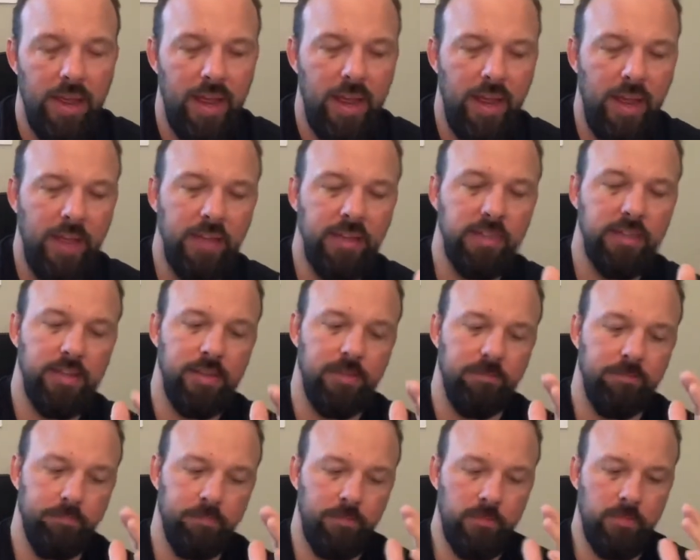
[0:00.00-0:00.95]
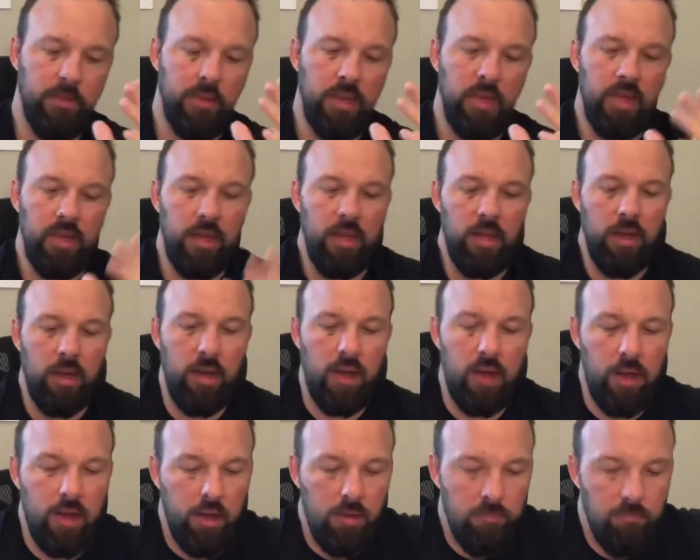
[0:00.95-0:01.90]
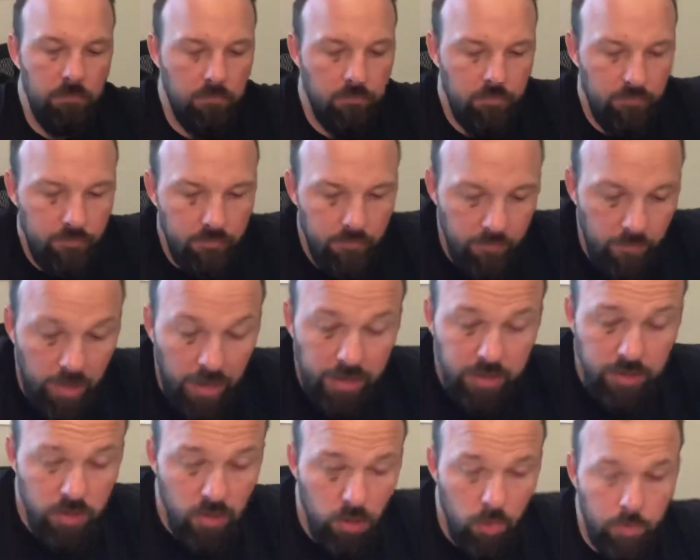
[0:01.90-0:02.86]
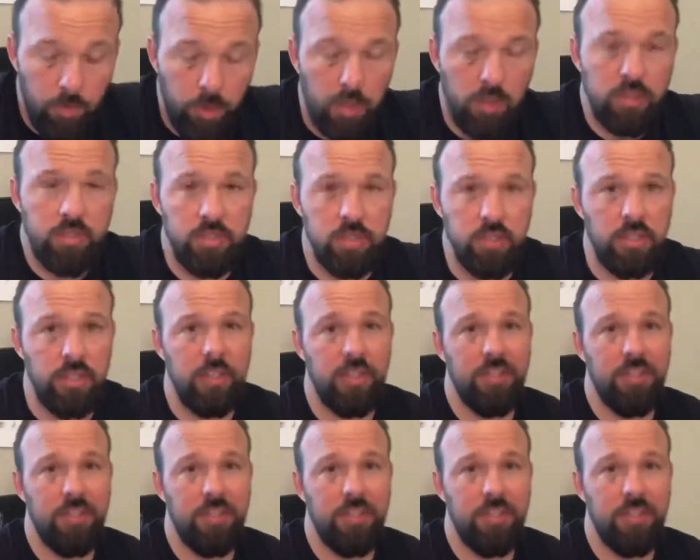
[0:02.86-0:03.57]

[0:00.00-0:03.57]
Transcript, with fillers: And um, I know personally